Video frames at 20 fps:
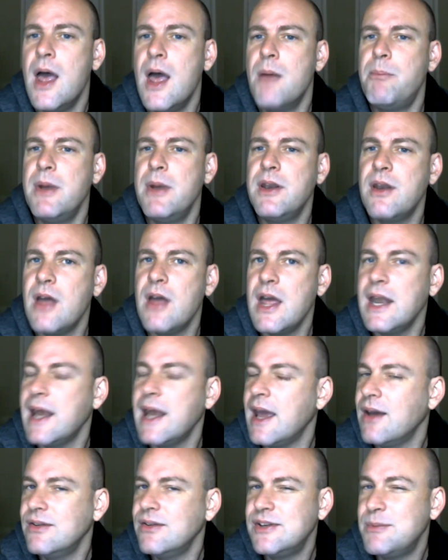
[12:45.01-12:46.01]
but not
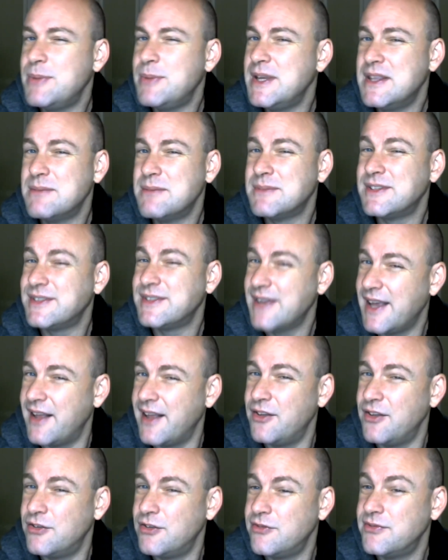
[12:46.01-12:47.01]
how to be
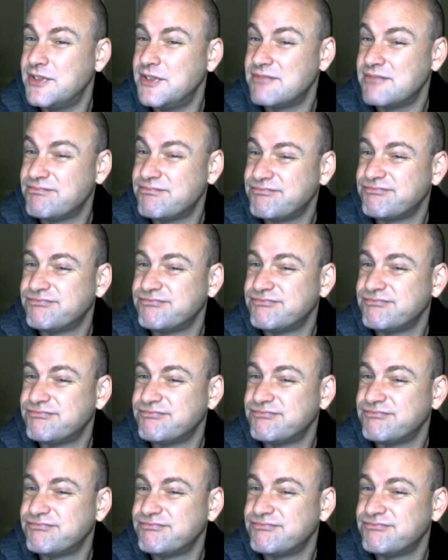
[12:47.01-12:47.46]
themselves.